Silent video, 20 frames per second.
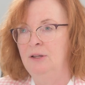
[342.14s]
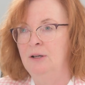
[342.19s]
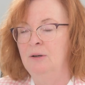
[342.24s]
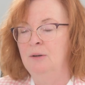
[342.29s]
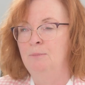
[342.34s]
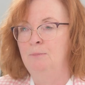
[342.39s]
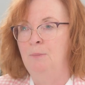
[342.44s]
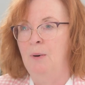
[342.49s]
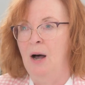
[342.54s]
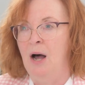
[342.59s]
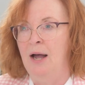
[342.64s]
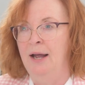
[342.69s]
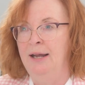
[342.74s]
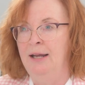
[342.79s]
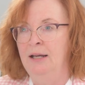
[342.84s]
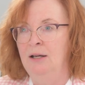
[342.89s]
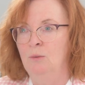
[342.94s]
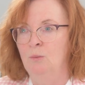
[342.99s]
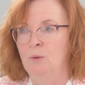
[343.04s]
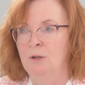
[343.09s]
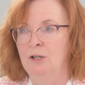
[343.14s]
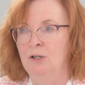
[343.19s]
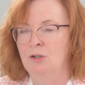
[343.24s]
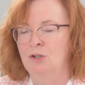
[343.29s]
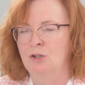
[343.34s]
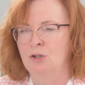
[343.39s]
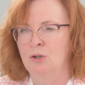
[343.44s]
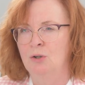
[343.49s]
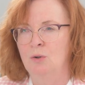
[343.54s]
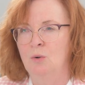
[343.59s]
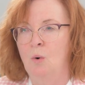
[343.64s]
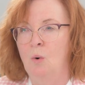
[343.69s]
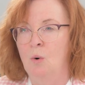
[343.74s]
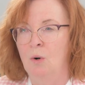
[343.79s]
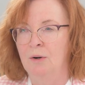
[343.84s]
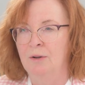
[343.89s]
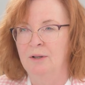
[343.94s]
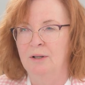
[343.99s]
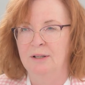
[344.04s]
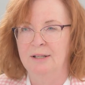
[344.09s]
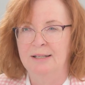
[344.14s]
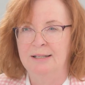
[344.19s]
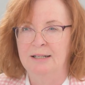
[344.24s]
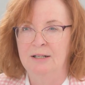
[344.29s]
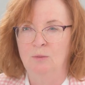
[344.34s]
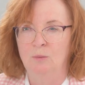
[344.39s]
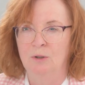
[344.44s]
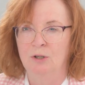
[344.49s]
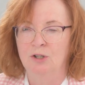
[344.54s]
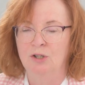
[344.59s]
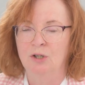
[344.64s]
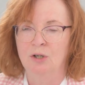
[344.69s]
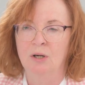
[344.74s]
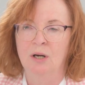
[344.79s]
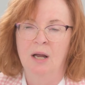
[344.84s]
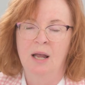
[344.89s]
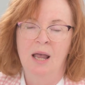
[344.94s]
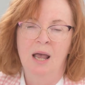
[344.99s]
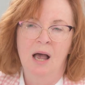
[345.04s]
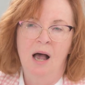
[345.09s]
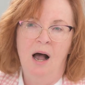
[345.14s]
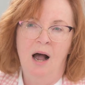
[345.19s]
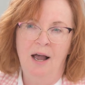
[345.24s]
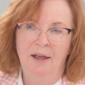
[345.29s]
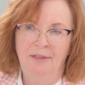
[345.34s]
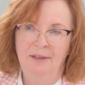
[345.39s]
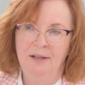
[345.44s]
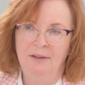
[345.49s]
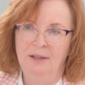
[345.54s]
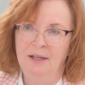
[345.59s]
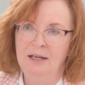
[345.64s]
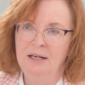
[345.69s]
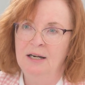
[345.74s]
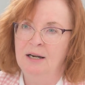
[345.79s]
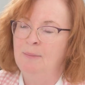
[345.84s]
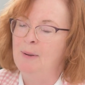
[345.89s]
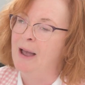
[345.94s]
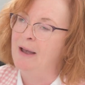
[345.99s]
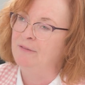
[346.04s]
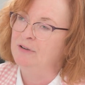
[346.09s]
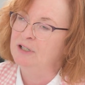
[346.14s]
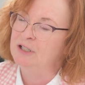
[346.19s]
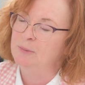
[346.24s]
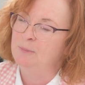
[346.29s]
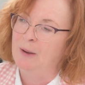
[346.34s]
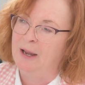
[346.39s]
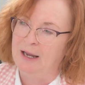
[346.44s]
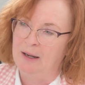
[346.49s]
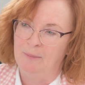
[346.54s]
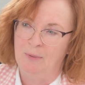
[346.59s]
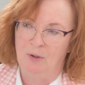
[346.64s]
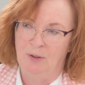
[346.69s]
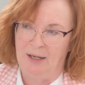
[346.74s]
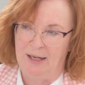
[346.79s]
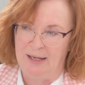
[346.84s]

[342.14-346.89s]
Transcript: the buying realtor or the listing realtor, I think they ended up having to pay about